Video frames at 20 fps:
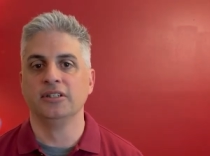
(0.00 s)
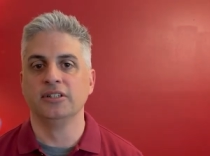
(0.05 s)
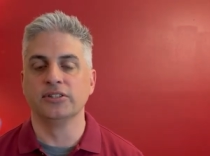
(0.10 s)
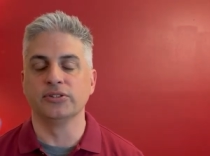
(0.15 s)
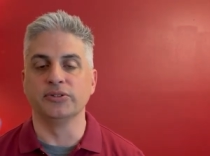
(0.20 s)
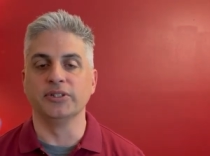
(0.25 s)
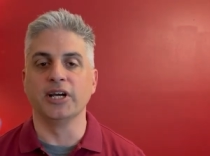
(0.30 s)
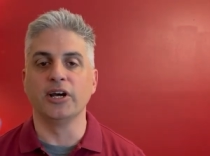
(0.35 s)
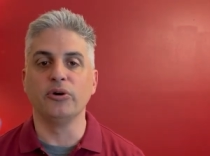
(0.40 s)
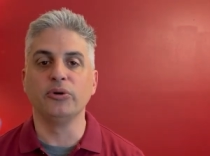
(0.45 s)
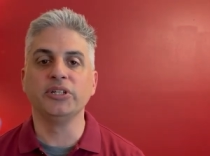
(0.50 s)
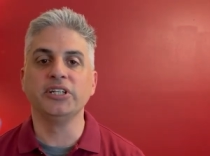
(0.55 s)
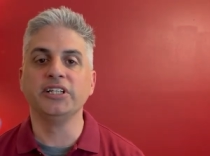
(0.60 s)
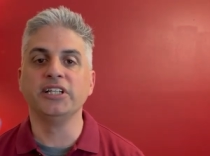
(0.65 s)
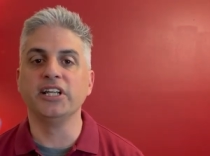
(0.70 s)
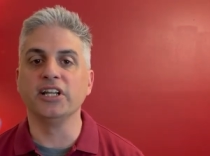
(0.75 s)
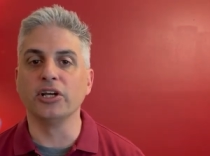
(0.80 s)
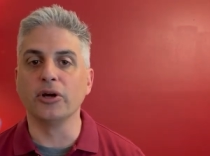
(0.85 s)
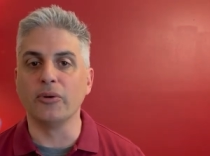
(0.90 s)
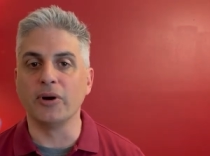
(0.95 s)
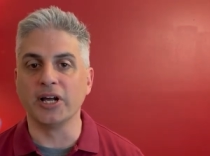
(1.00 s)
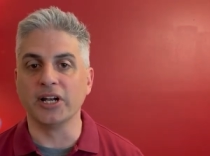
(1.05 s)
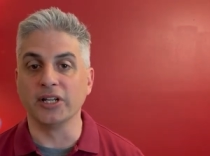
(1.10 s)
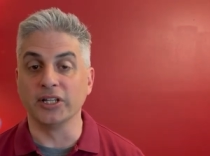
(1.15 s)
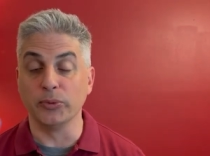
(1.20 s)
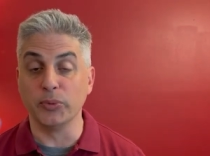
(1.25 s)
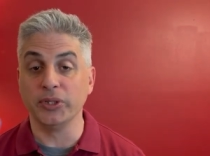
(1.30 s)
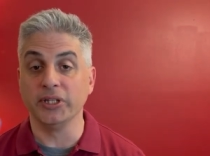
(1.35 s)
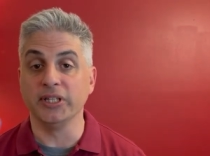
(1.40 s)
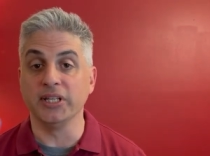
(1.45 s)
So not only did he go on and
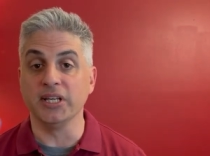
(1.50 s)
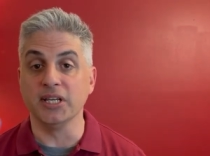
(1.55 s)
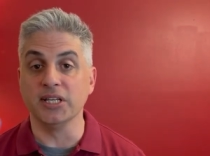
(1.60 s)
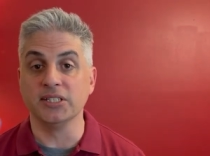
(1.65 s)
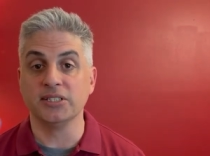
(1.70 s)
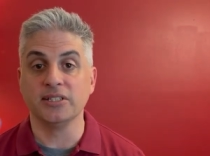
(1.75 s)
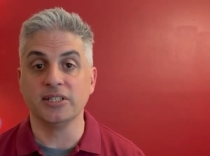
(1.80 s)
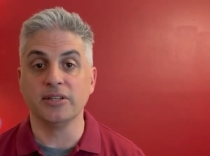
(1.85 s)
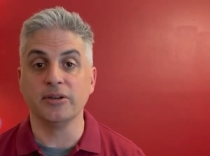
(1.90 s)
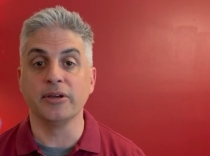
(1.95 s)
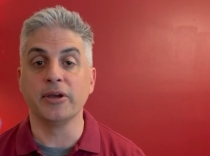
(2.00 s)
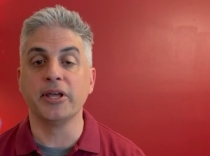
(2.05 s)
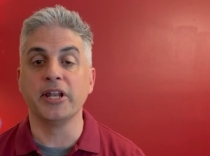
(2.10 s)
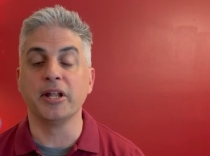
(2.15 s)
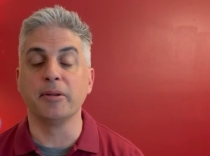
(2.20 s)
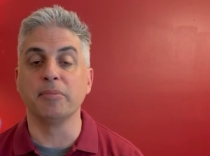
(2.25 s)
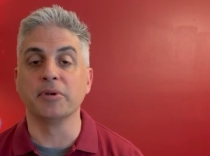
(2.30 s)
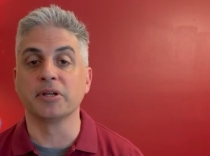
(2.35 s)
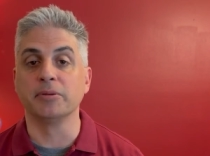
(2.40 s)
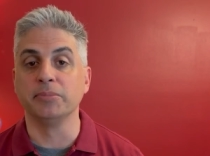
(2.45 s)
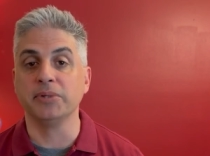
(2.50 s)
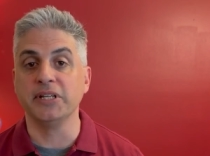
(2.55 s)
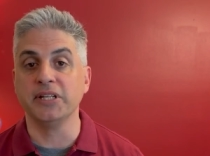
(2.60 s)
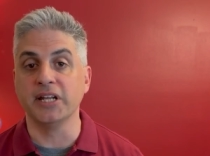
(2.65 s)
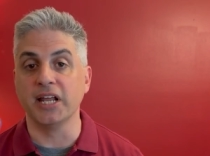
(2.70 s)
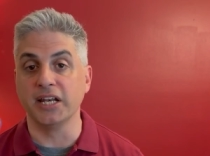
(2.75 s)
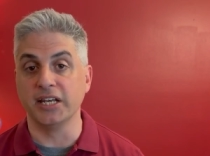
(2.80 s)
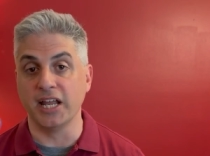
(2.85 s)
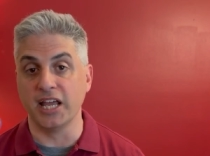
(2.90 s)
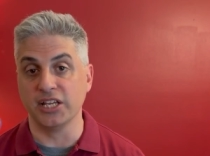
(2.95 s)
win leagues, he ended up competing
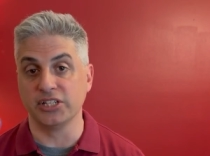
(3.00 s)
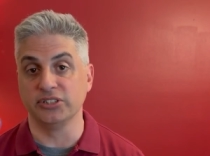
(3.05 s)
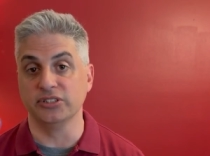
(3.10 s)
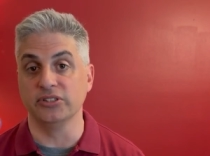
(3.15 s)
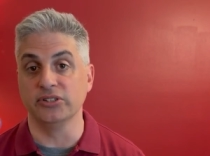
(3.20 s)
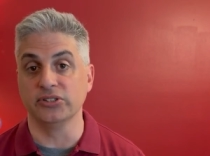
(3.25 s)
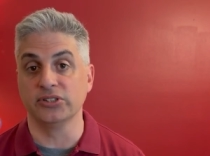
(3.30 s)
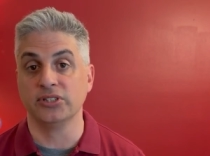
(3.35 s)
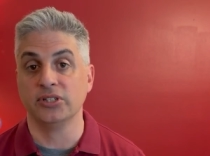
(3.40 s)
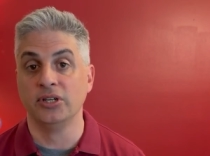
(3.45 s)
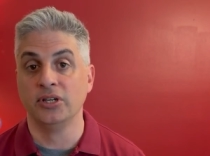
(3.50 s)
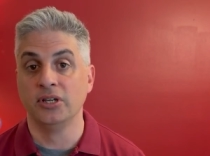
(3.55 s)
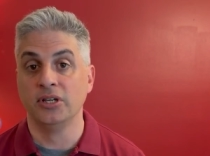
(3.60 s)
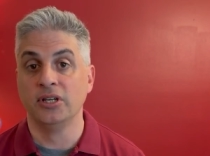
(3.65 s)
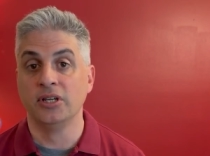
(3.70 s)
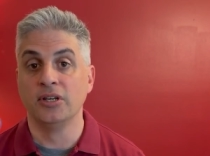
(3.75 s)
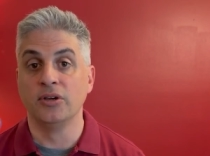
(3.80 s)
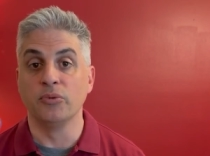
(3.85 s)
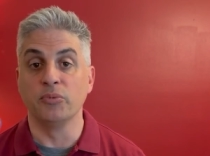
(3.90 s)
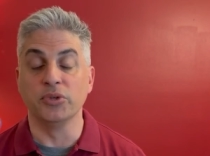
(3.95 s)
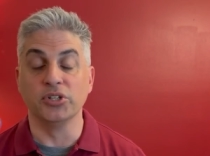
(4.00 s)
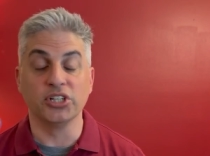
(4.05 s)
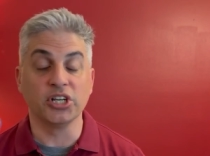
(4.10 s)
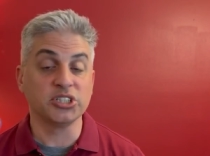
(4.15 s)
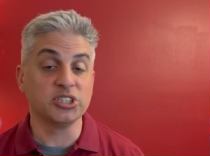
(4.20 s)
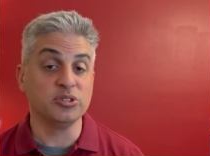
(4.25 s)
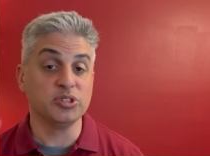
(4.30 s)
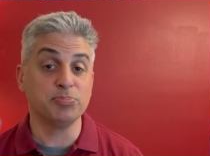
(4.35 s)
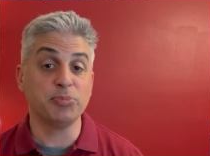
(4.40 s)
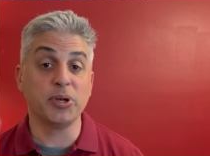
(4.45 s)
at nationals. When
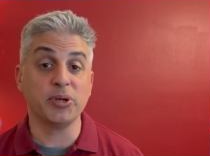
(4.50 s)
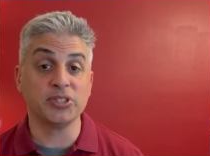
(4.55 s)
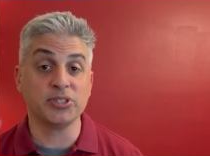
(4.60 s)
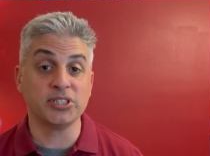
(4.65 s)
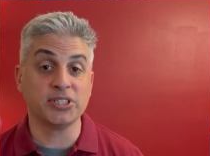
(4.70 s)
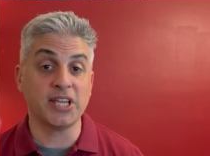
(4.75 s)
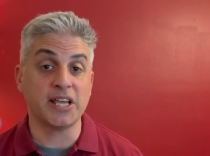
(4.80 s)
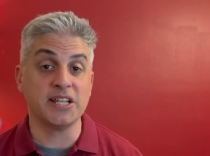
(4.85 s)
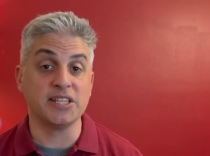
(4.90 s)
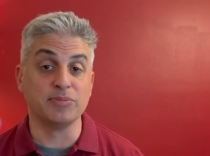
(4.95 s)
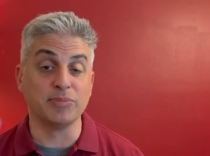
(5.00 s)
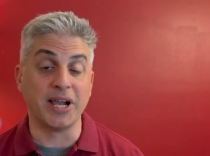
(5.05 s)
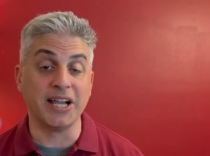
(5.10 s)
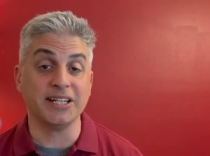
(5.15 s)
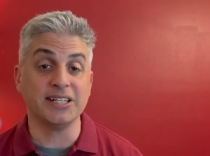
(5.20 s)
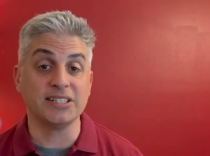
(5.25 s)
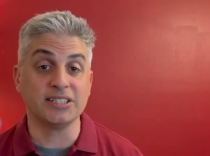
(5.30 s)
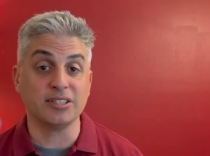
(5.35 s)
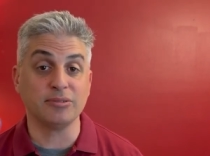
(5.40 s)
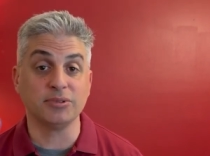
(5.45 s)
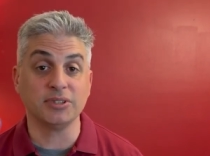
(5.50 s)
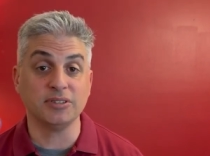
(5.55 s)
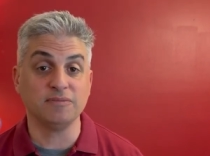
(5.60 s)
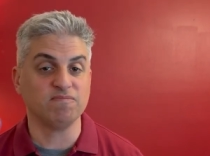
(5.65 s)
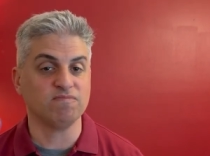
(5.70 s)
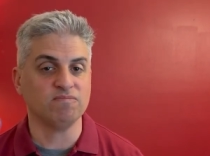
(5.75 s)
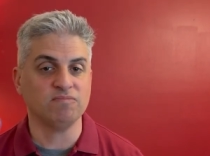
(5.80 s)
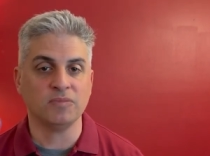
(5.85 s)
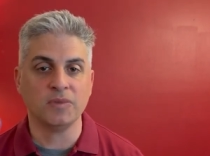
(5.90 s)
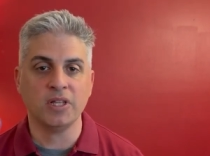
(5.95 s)
Justin set his mind to
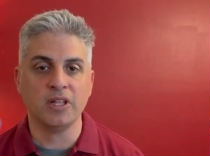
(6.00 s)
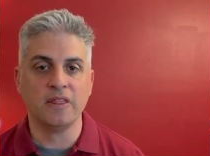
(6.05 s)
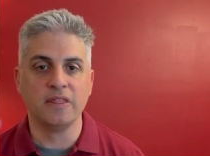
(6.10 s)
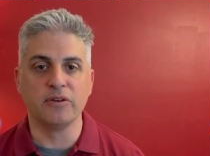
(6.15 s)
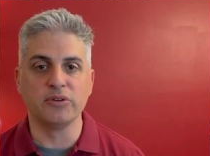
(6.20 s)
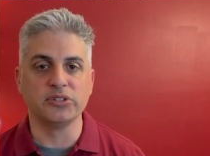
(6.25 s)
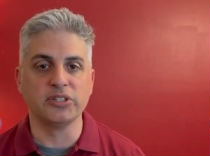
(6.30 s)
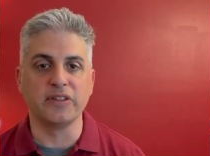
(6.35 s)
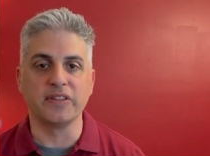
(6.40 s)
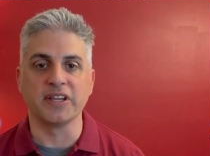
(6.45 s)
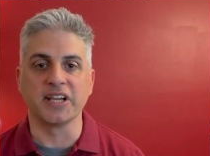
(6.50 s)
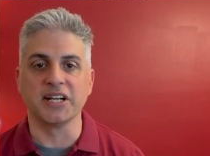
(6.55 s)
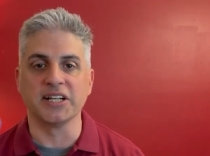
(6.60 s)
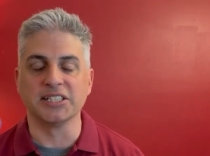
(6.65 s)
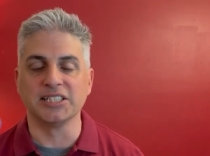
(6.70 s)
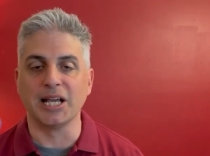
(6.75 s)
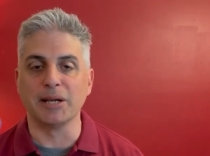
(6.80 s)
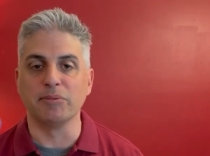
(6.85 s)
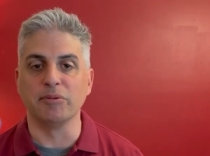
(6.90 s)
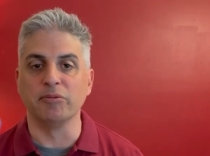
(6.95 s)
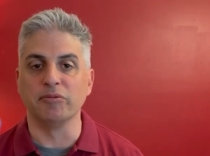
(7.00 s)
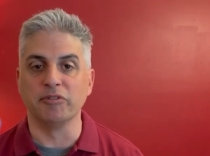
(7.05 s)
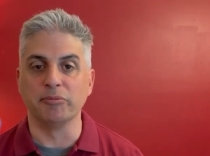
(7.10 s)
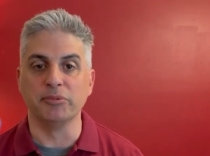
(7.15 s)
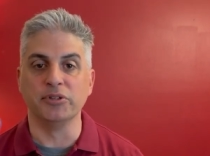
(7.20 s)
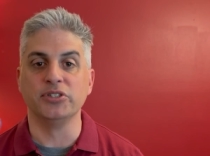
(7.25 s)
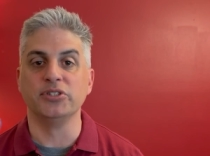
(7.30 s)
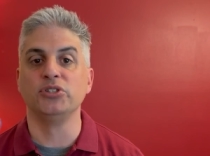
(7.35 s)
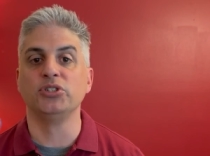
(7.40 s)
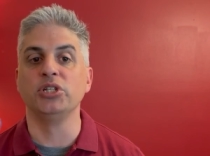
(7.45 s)
something, there was nothing going to stop him from
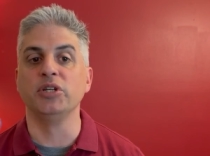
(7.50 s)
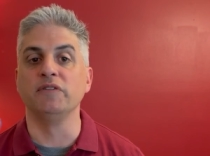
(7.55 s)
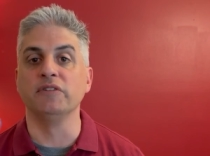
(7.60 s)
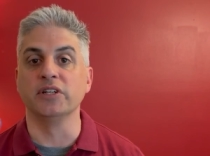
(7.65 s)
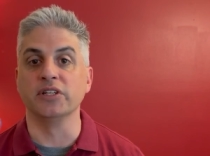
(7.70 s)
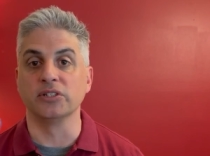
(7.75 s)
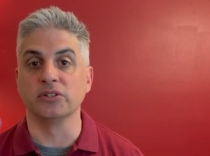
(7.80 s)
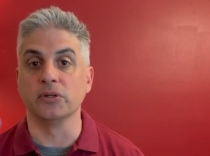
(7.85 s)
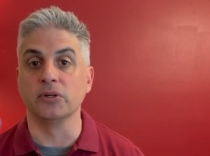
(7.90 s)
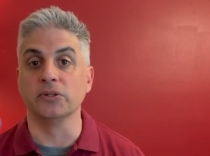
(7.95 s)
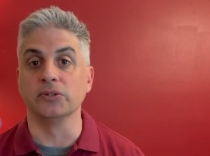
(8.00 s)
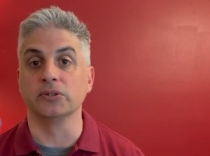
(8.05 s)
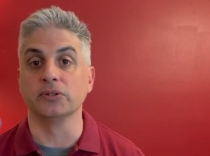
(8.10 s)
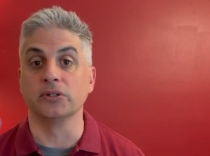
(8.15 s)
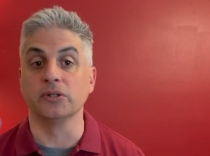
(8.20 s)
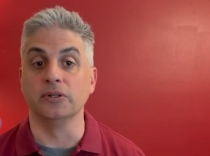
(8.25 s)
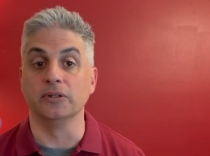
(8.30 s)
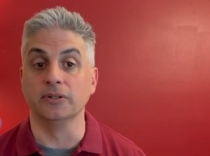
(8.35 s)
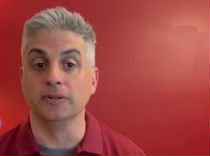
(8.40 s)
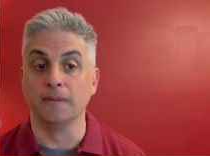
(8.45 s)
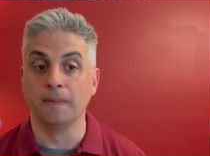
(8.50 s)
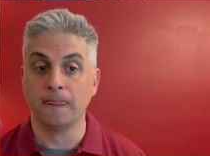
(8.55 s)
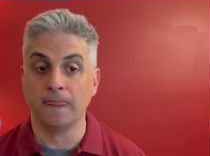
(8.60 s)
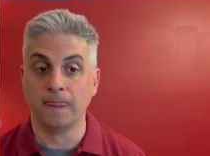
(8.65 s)
his achieving his goal, goal.